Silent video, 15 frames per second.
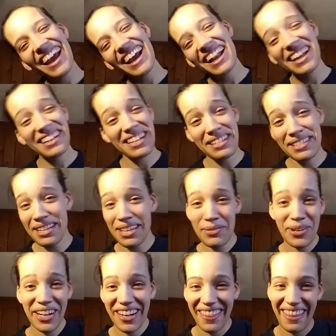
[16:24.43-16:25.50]
And it doesn't
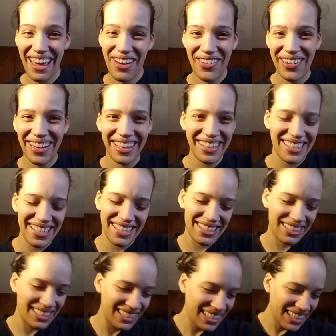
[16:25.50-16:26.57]
work that way. It
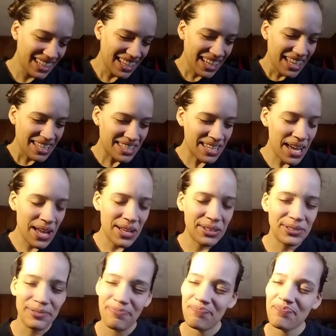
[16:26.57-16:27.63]
doesn't.
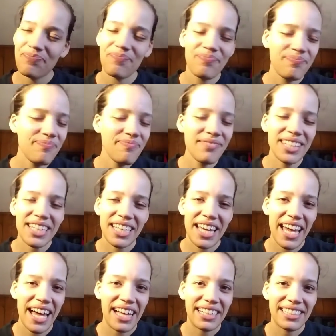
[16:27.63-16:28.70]
So,
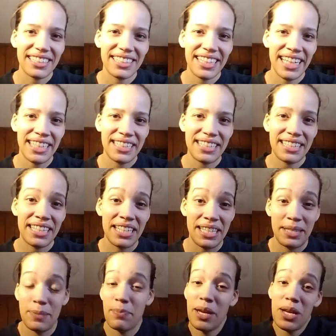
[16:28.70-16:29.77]
yeah,
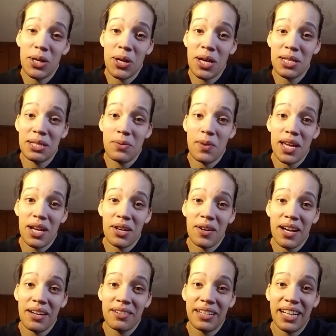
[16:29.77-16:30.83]
it's been a crazy week
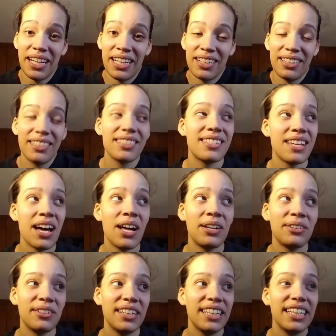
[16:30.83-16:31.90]
around here.
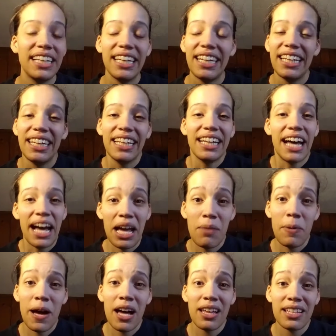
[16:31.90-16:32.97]
So, I
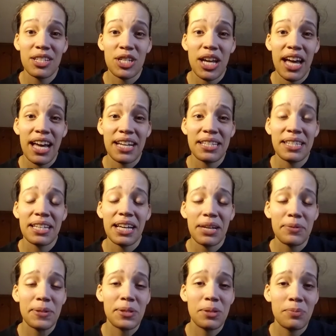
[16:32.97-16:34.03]
apologize, and
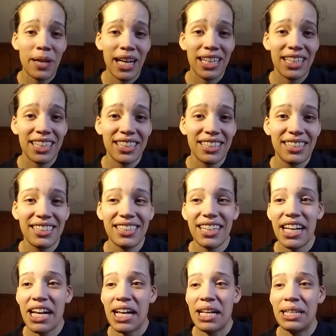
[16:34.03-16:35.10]
I will do better.
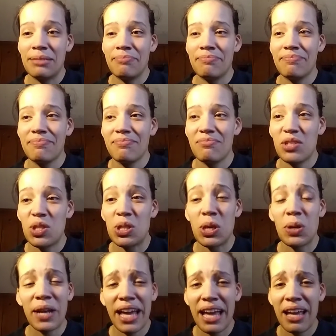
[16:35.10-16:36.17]
Just
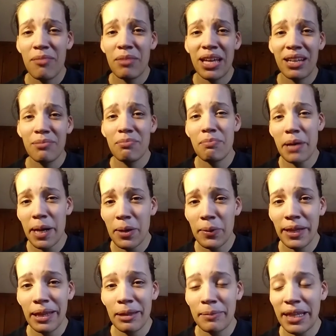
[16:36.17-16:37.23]
don't hate me. Bear
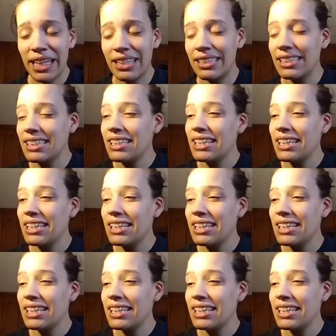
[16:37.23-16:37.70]
with me.